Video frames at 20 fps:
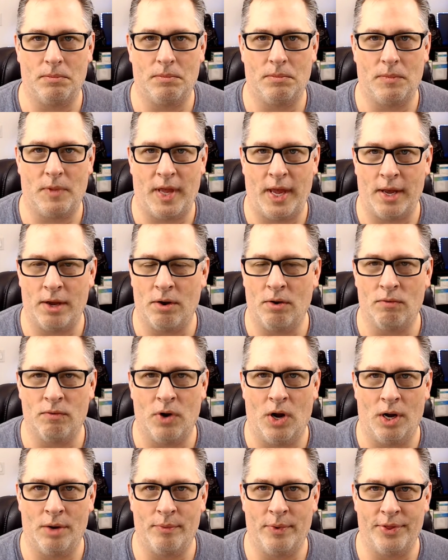Can't go
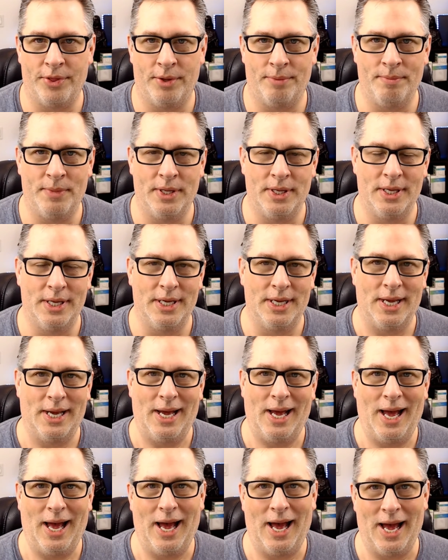wrong with them.
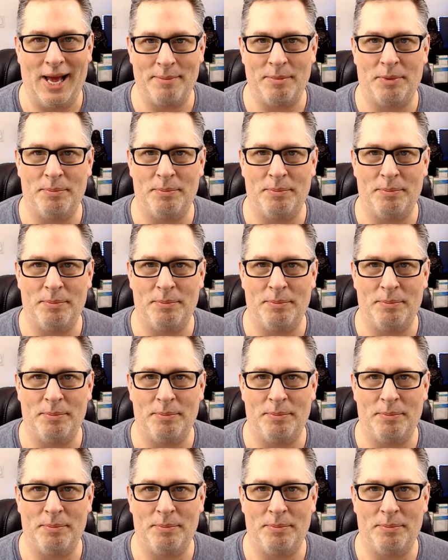I'm a